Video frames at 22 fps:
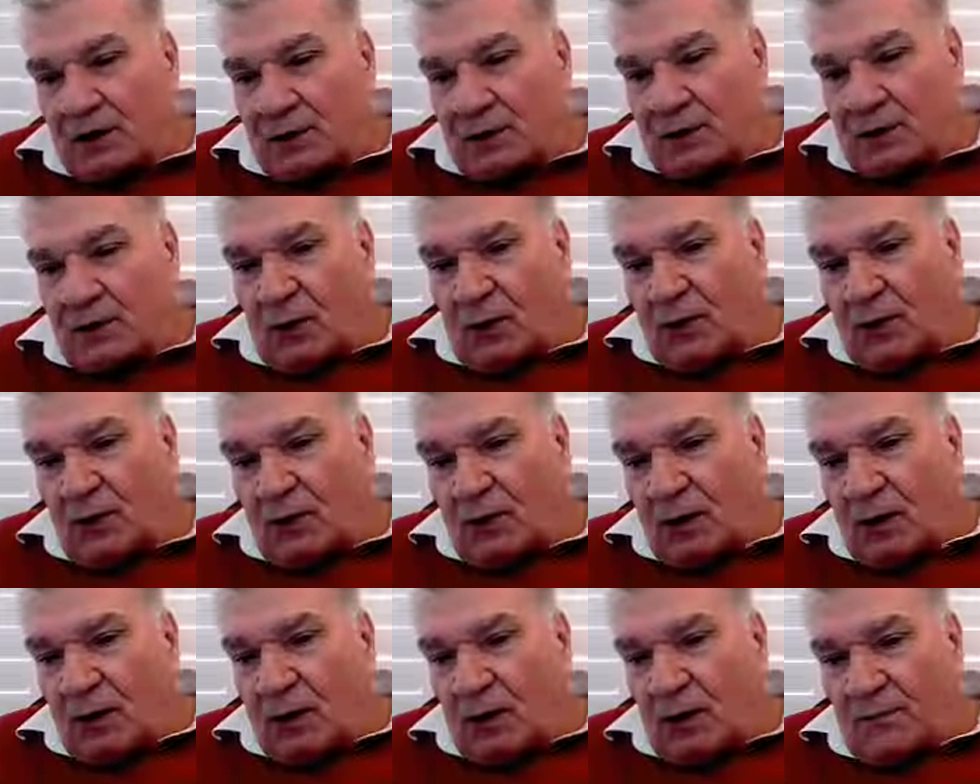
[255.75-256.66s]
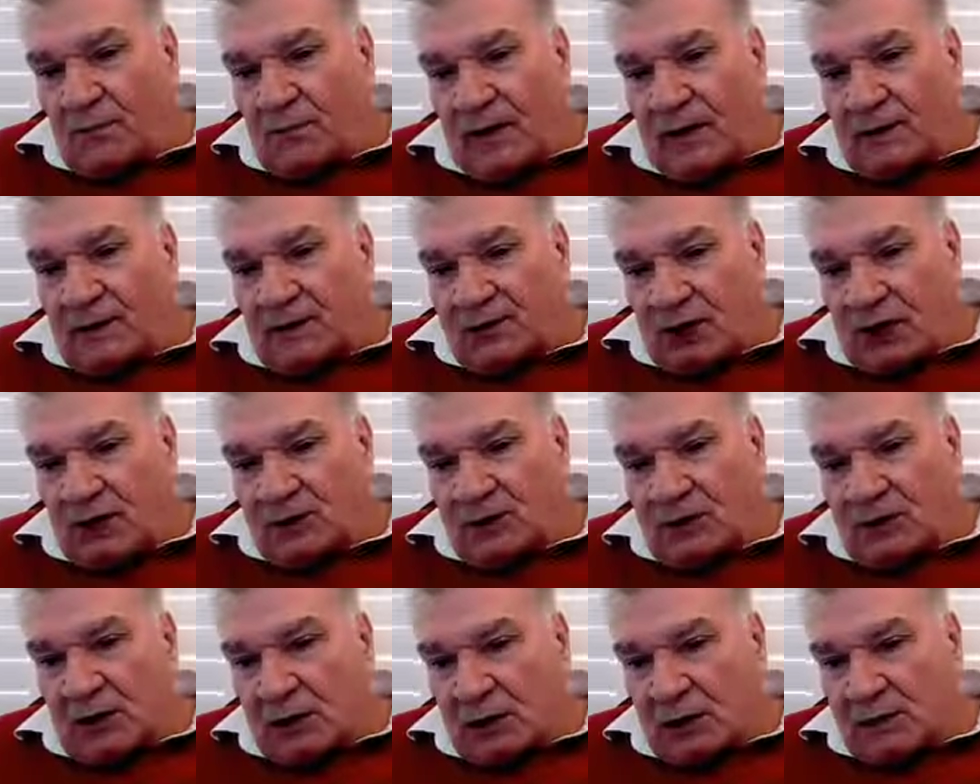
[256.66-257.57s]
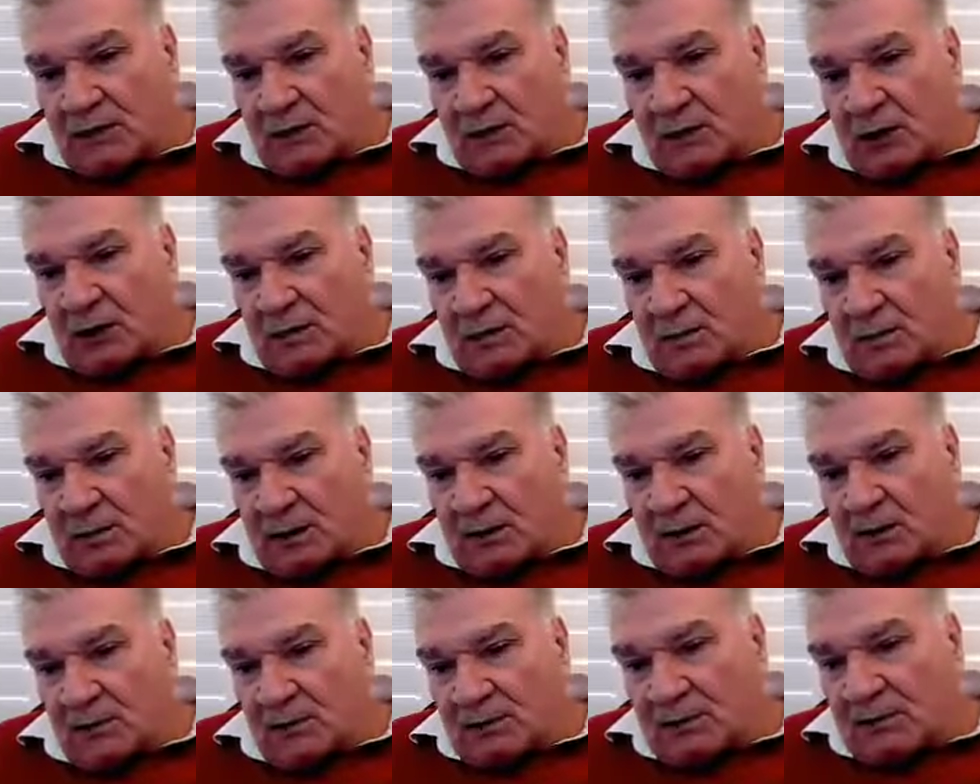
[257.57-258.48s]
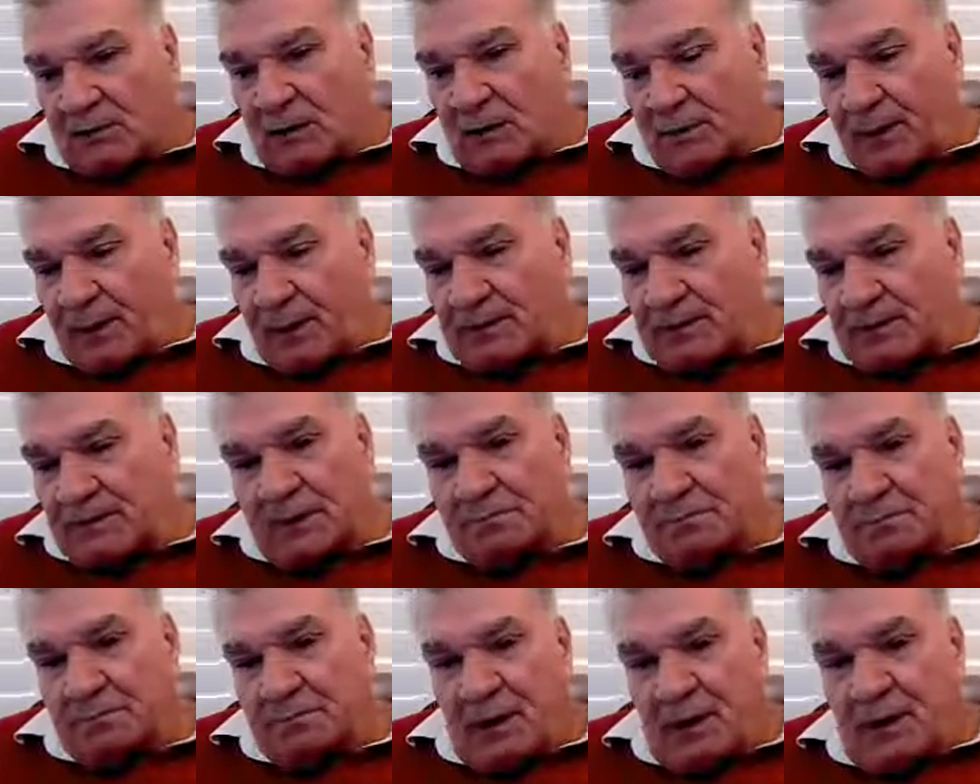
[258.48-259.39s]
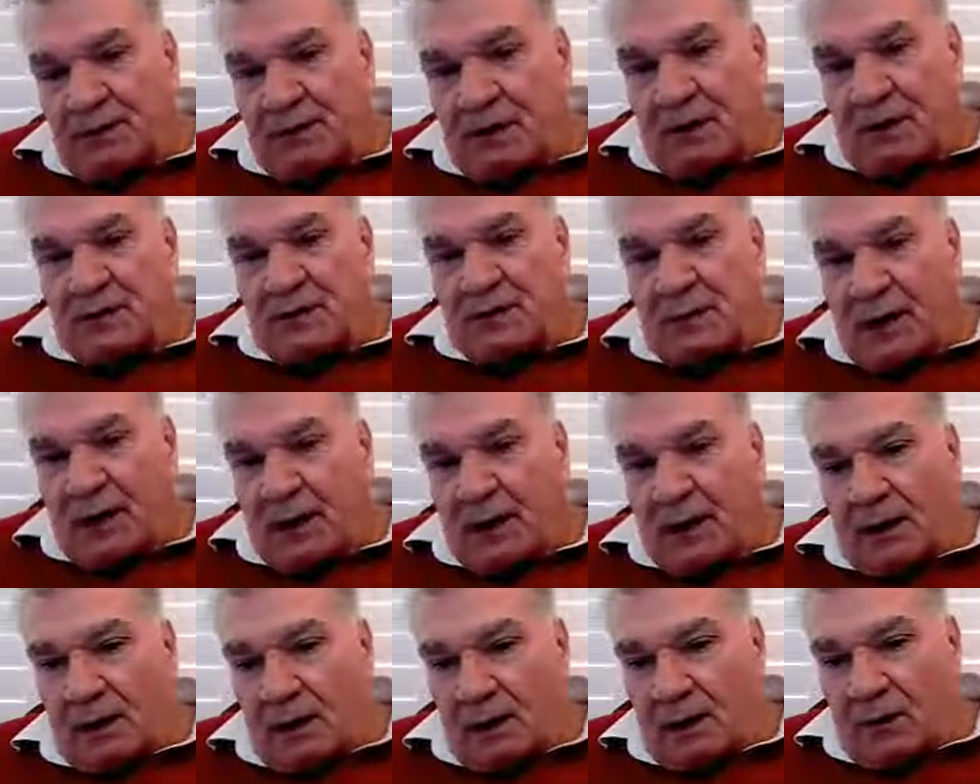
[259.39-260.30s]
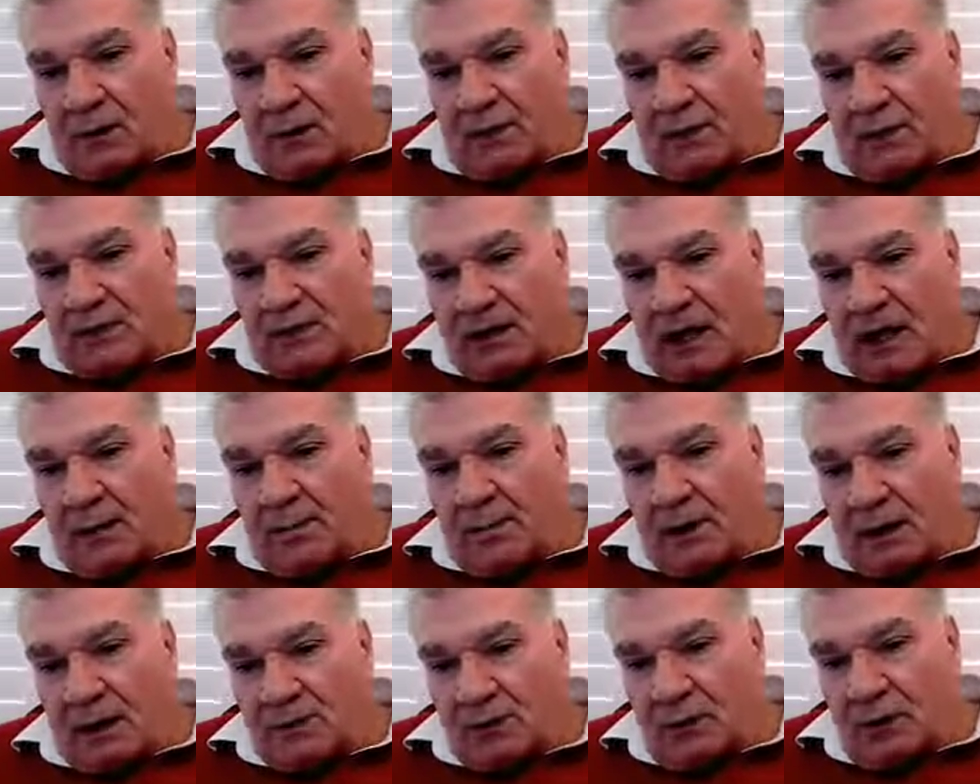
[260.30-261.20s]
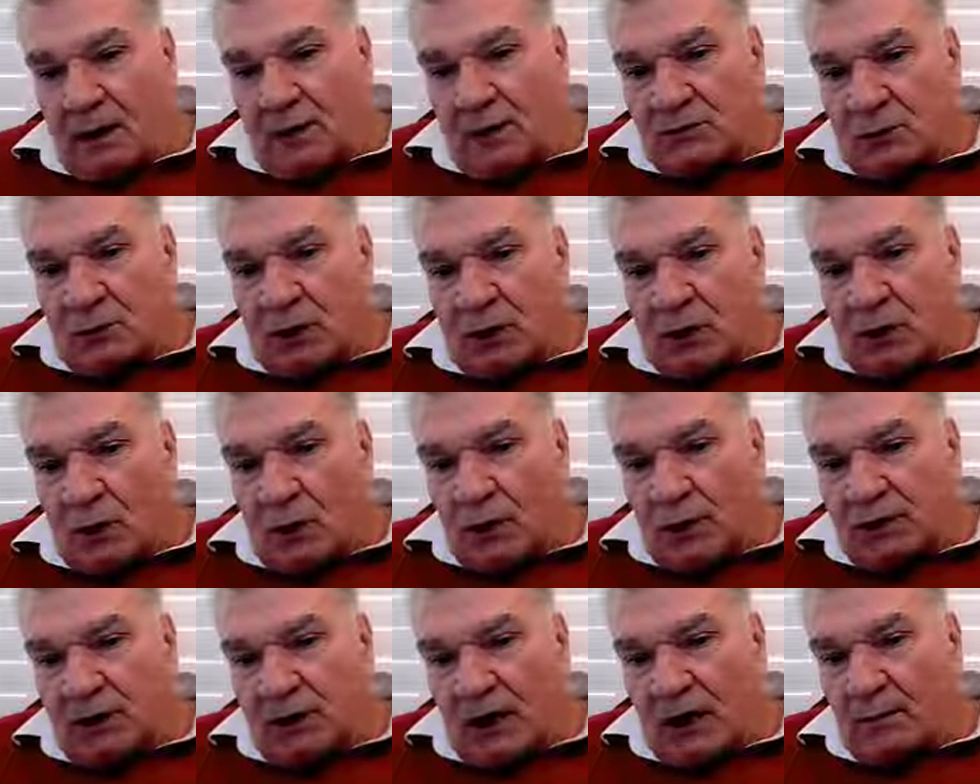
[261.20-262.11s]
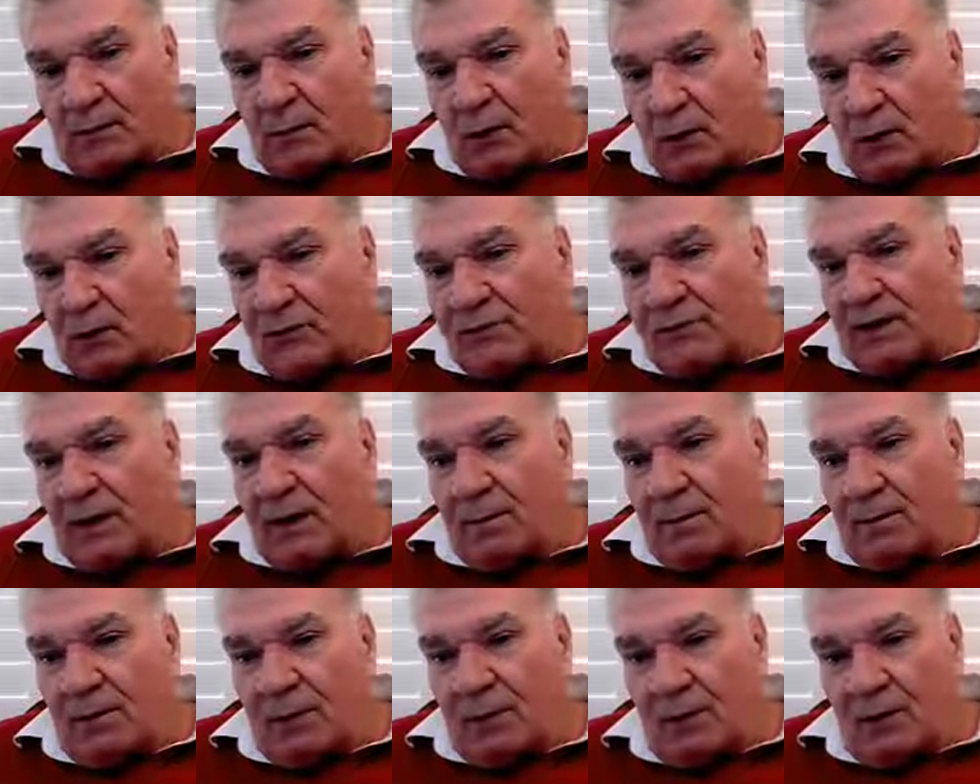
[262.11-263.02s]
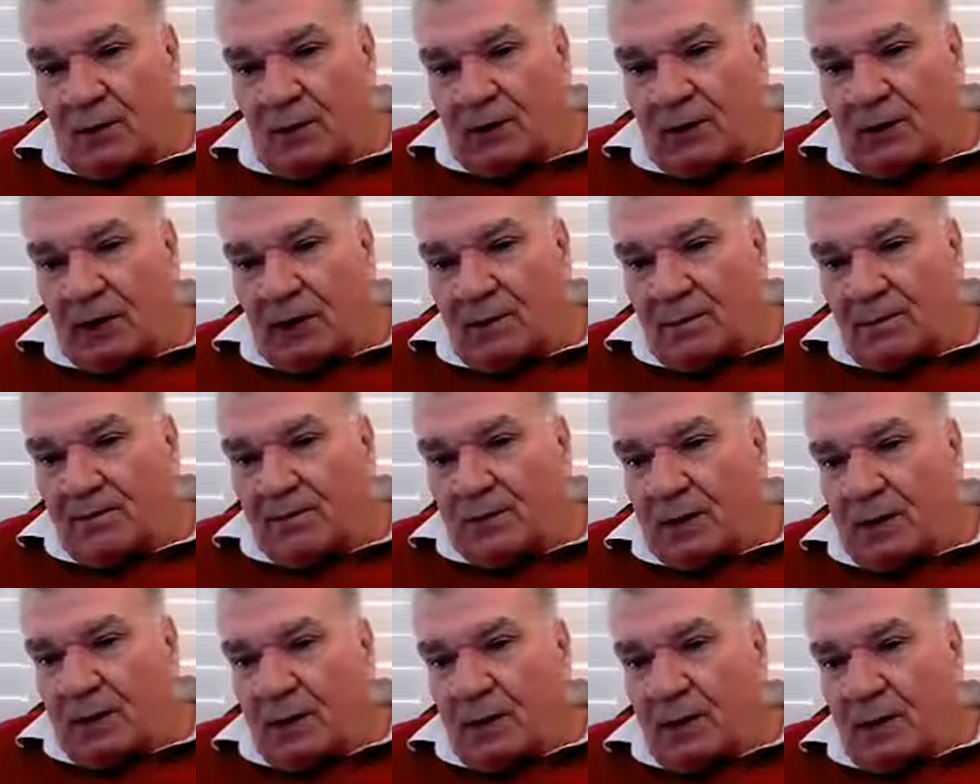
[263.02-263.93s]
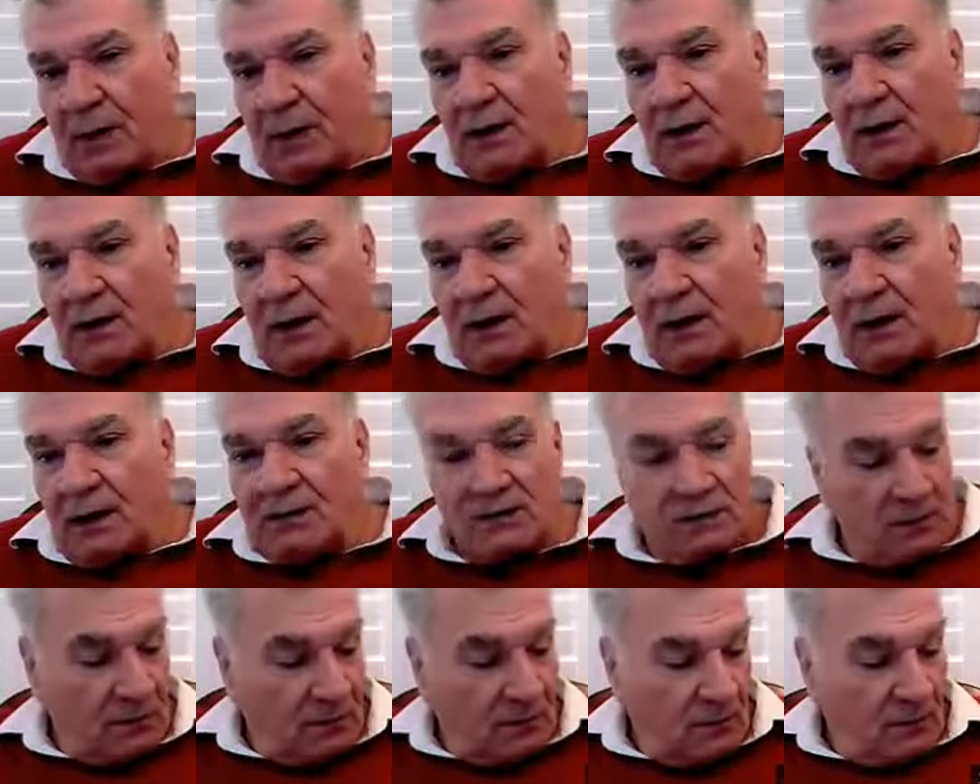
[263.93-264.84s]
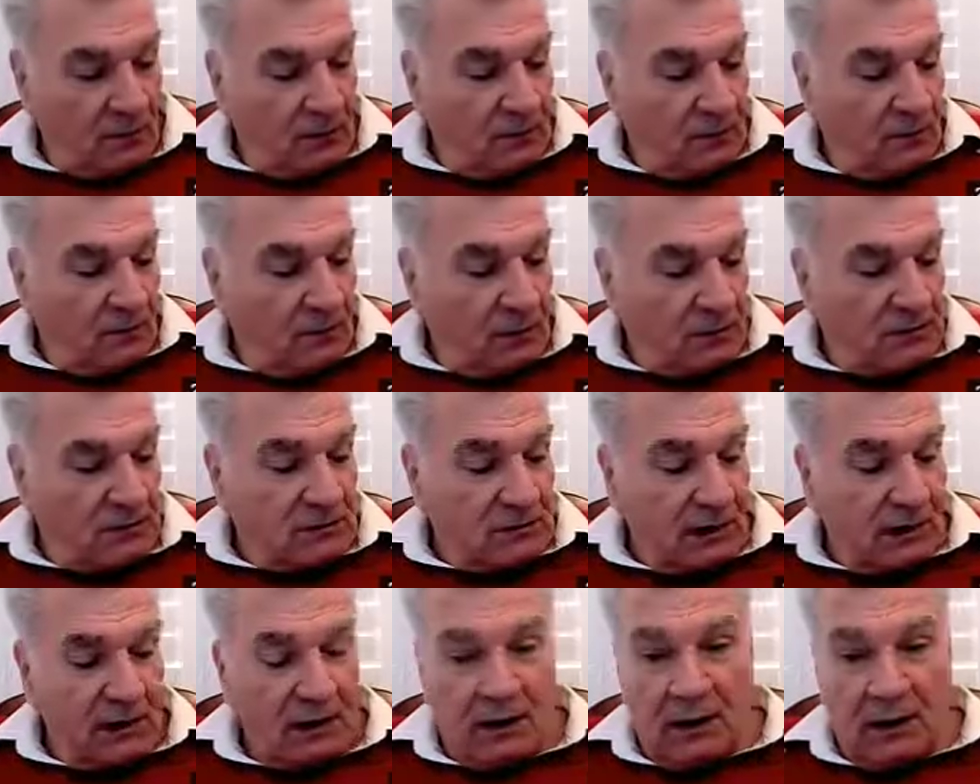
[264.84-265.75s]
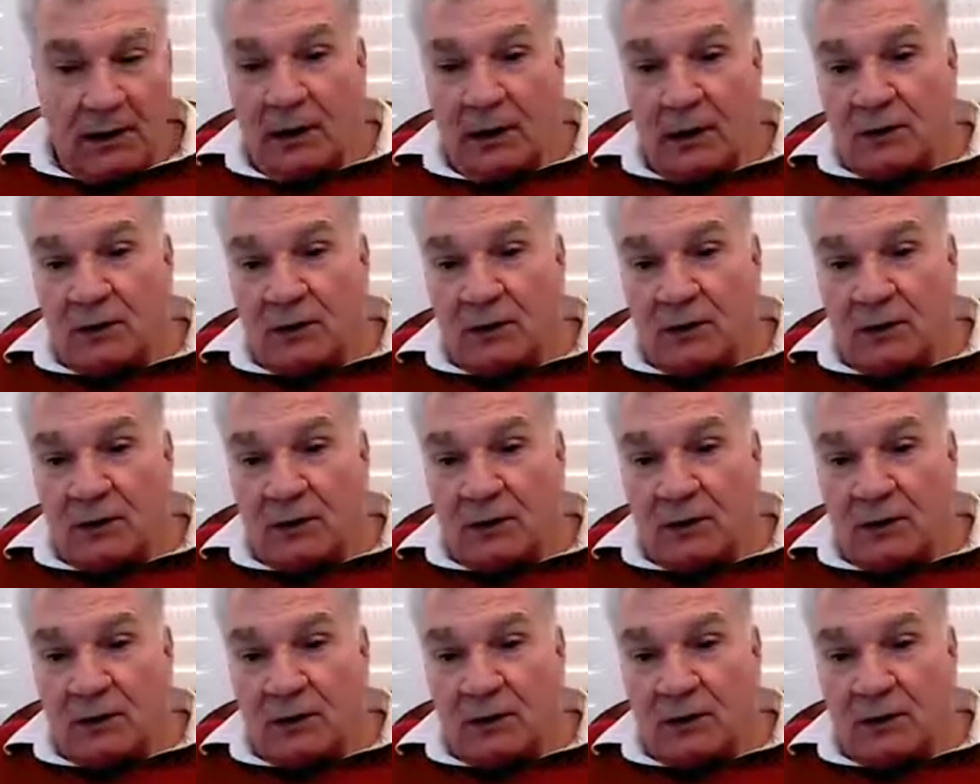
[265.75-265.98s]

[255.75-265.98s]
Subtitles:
You don't affect changing resonant because this capacitor doesn't matter. You have the same resonant during on time or off time. Okay, and that is what is here.